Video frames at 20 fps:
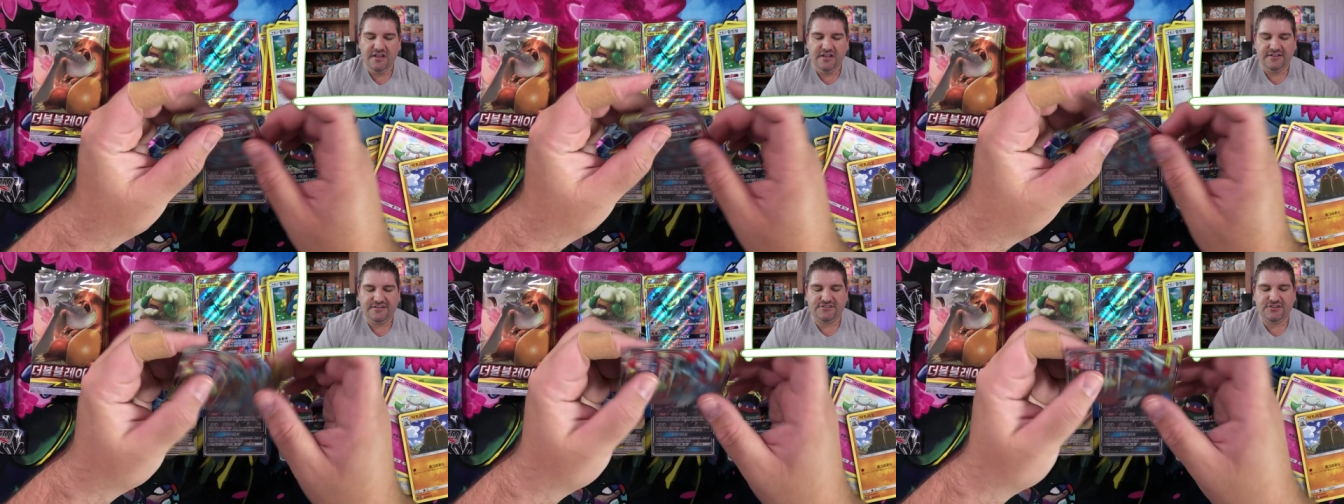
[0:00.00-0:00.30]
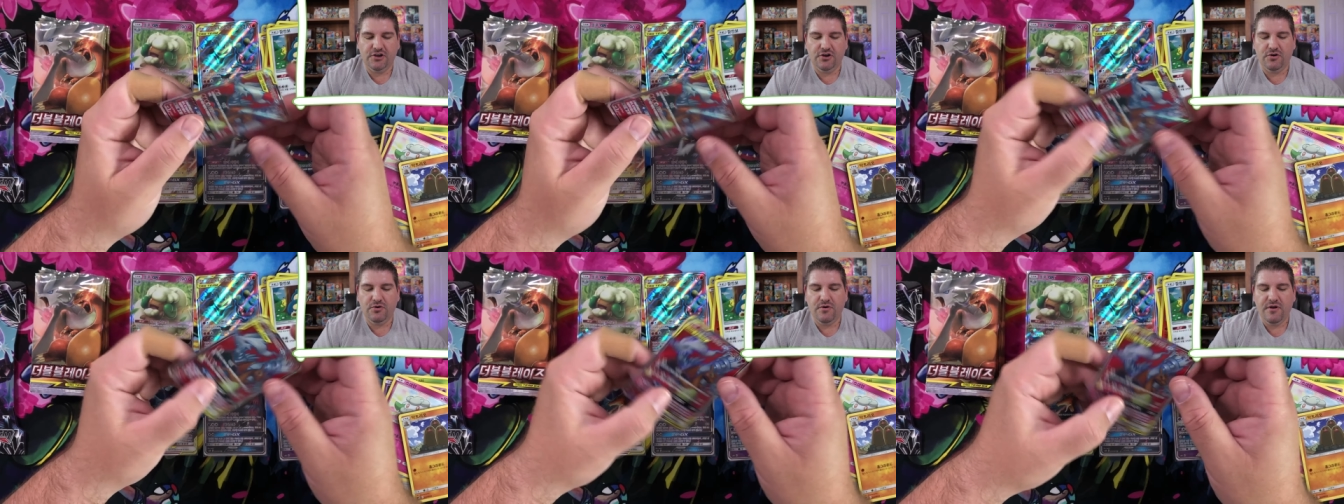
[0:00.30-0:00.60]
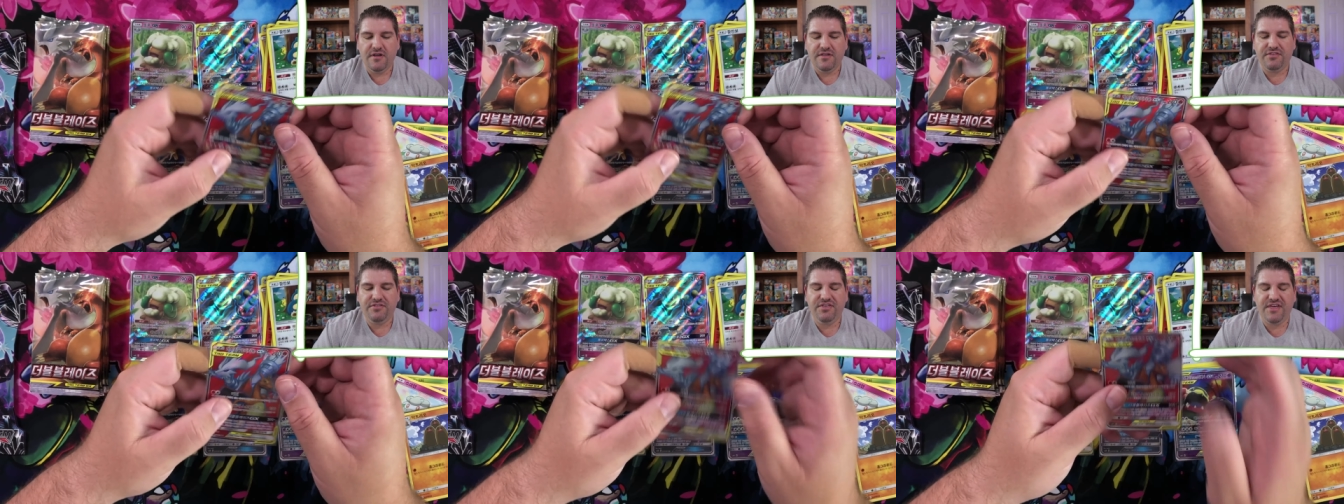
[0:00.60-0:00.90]

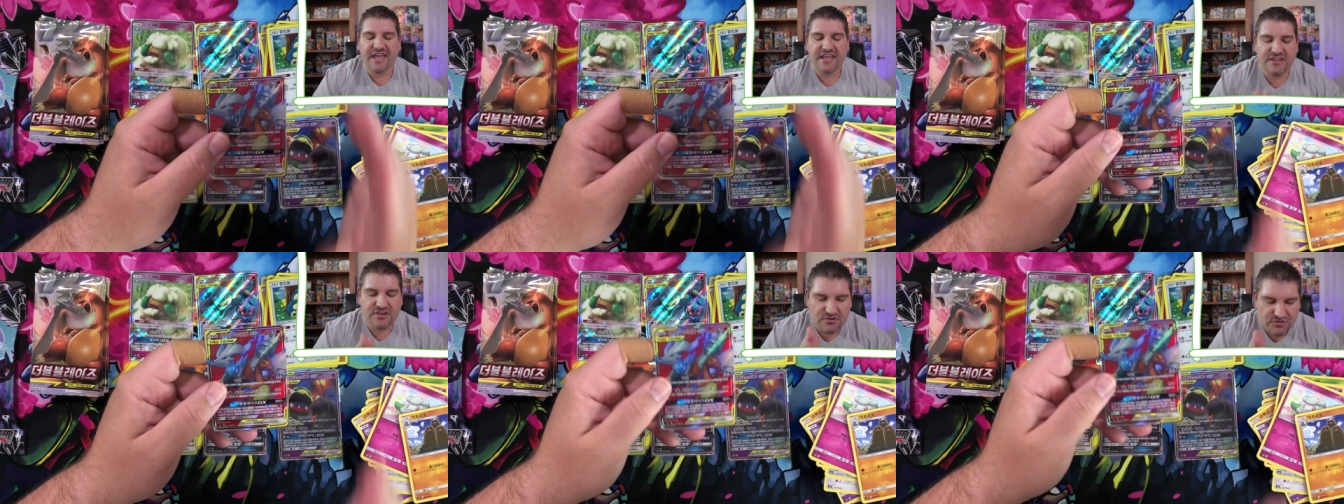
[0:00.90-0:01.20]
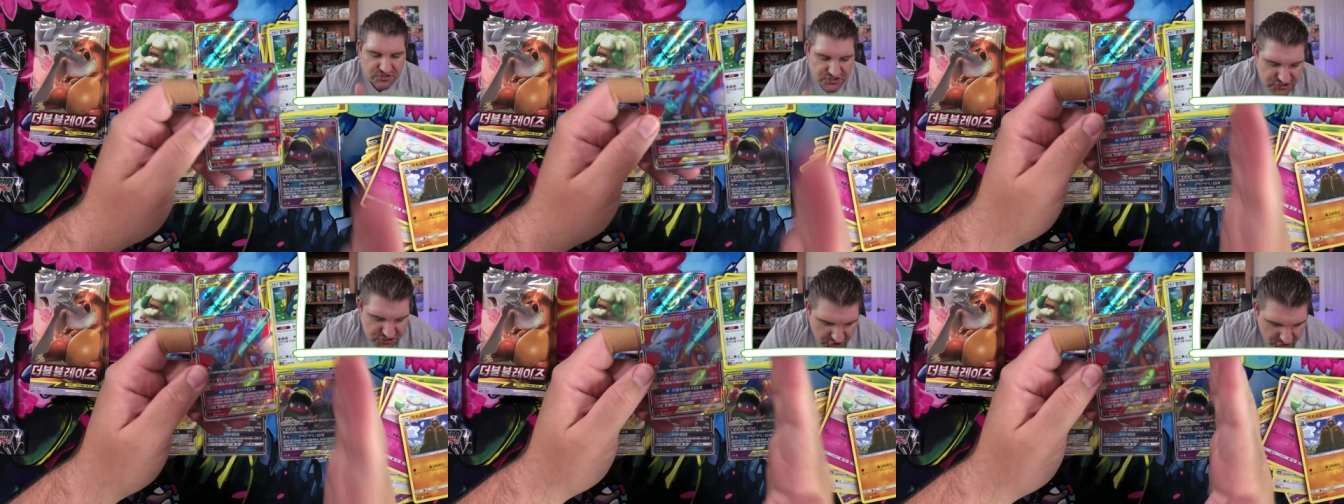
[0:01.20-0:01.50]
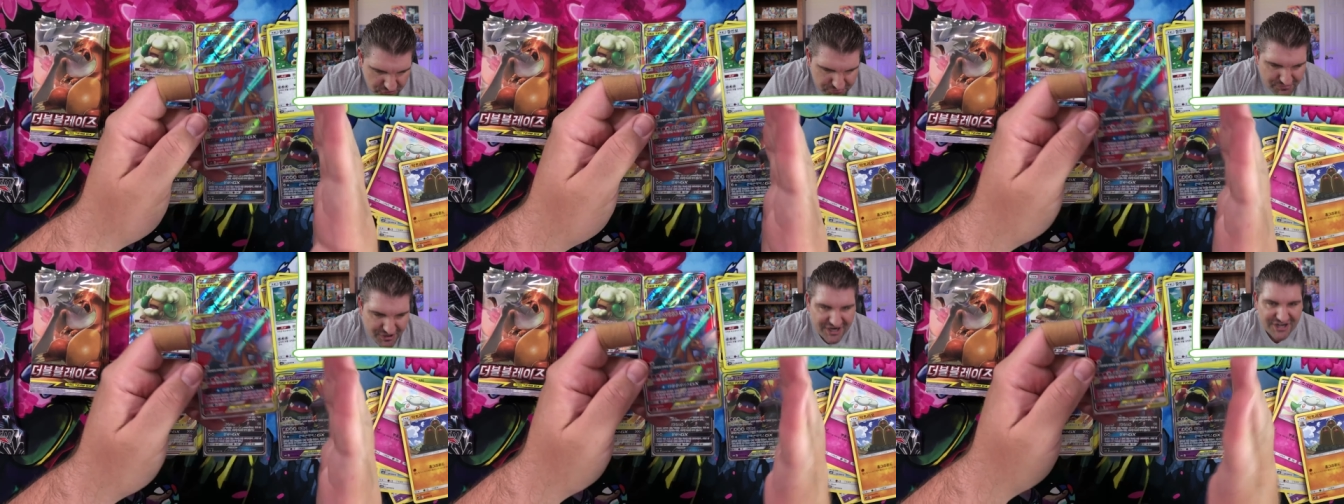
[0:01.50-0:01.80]
So thank you
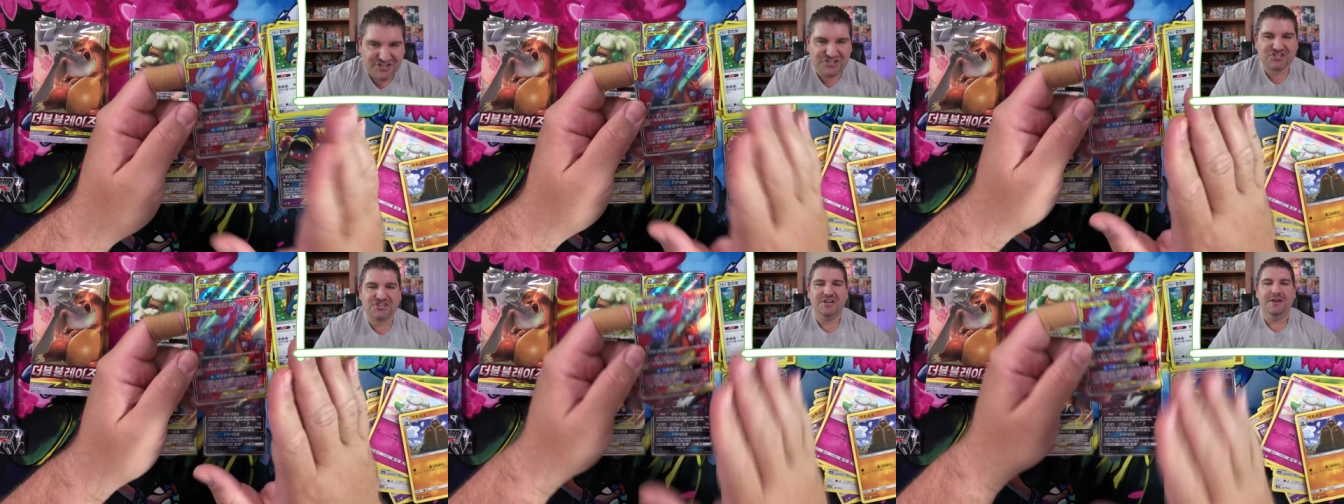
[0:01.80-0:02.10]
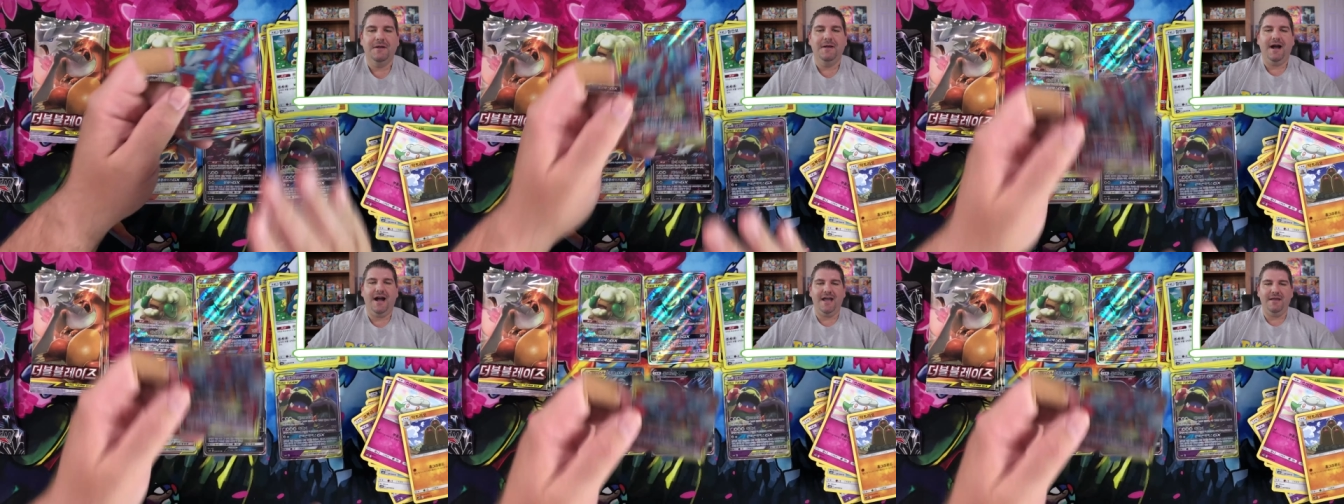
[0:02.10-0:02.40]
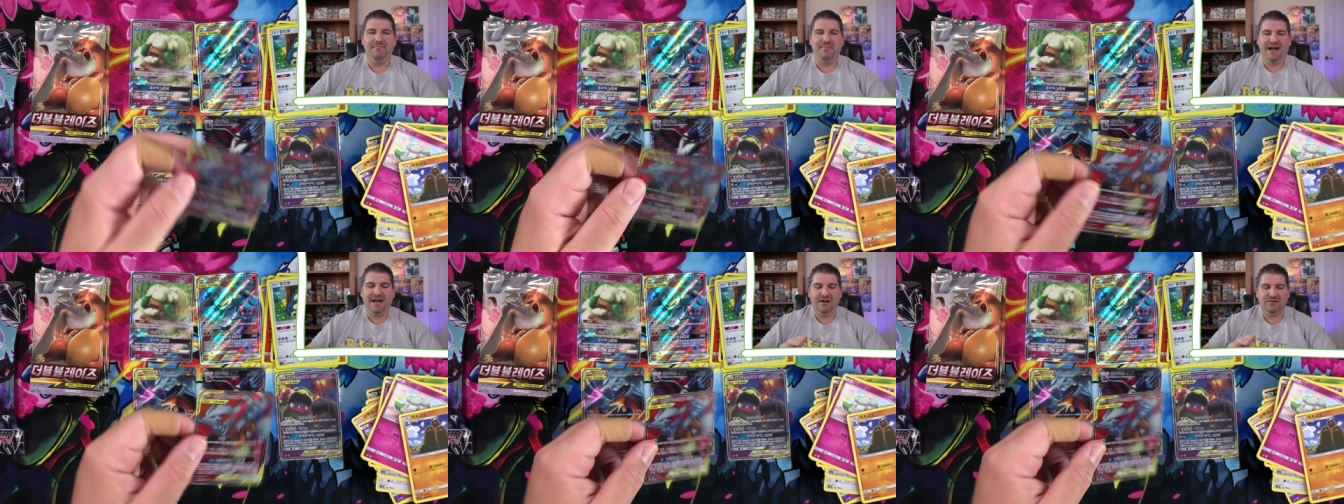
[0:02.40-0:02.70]
so much.
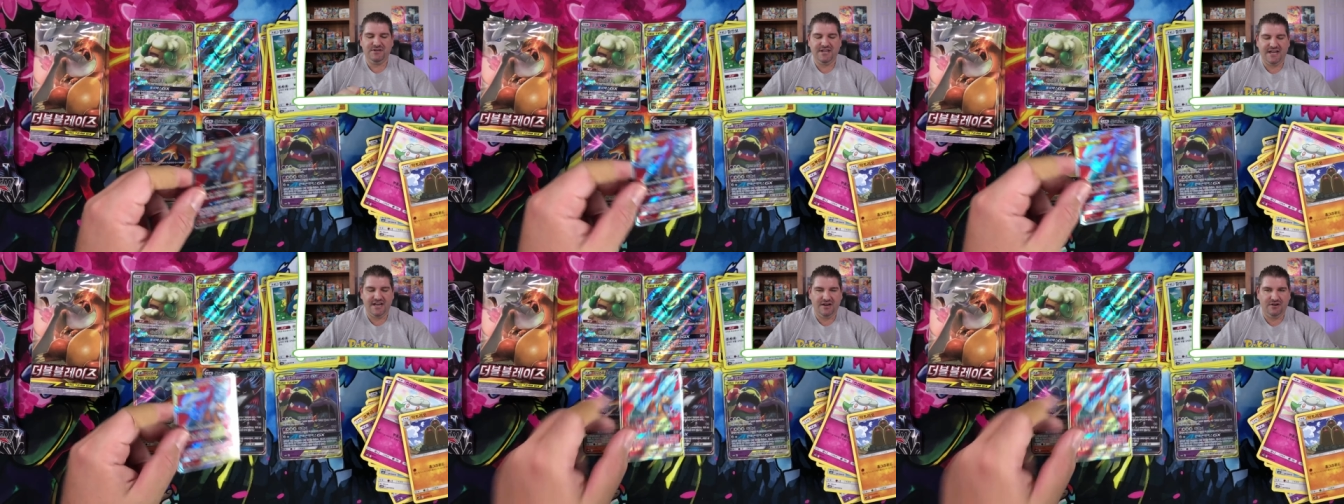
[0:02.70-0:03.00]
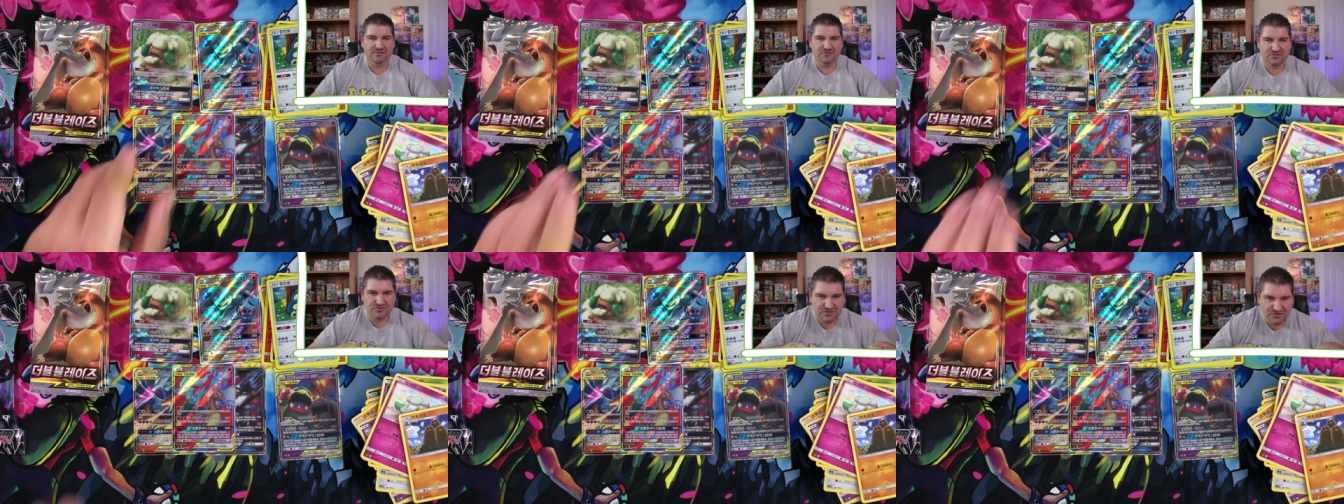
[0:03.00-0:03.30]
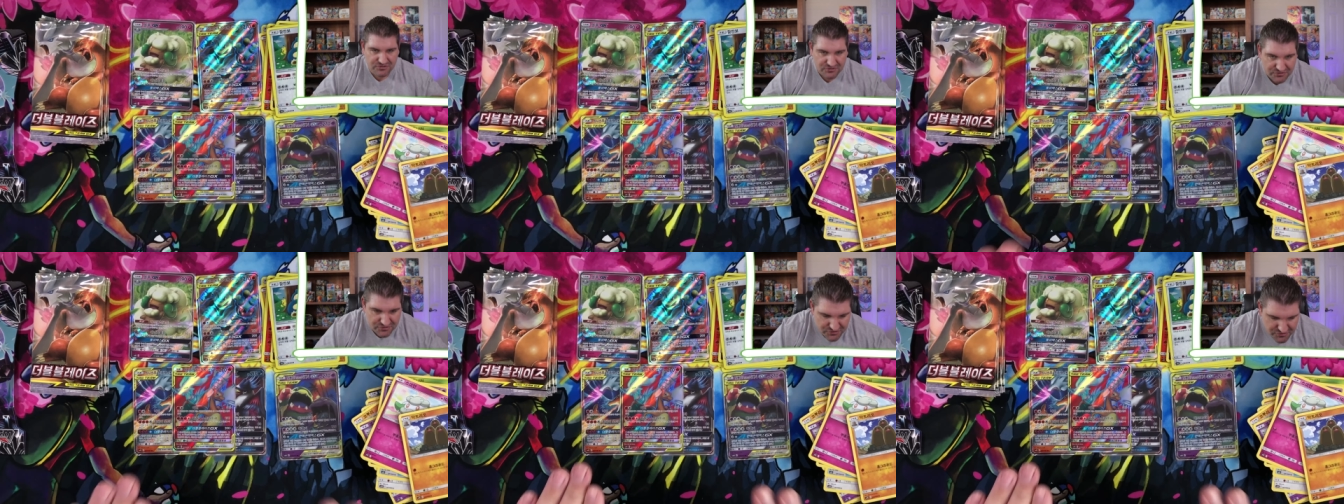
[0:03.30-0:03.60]
I bow down
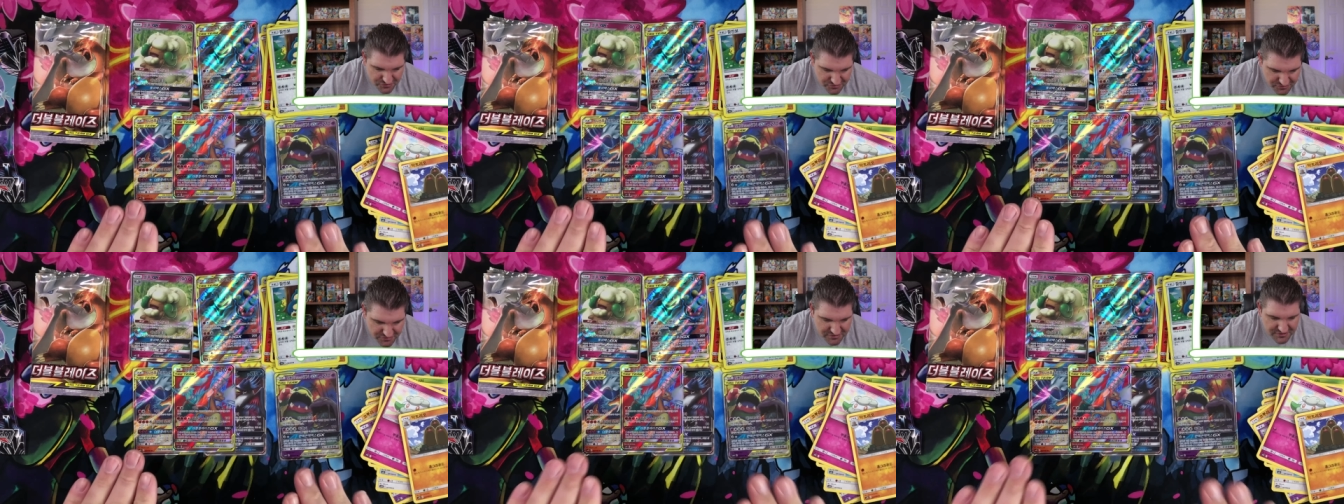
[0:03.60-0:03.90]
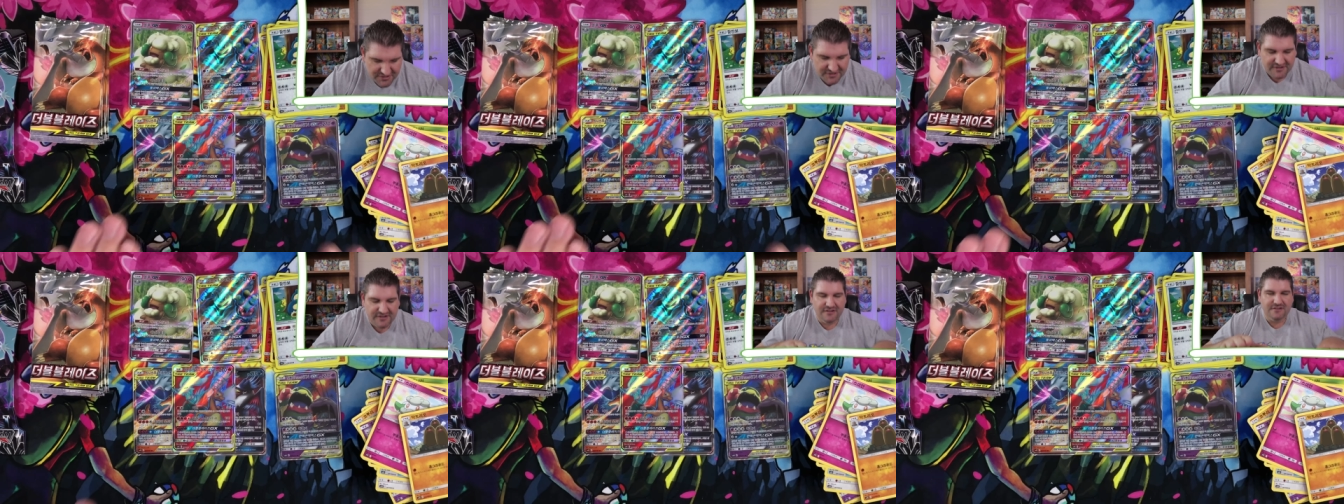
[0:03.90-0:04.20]
to you,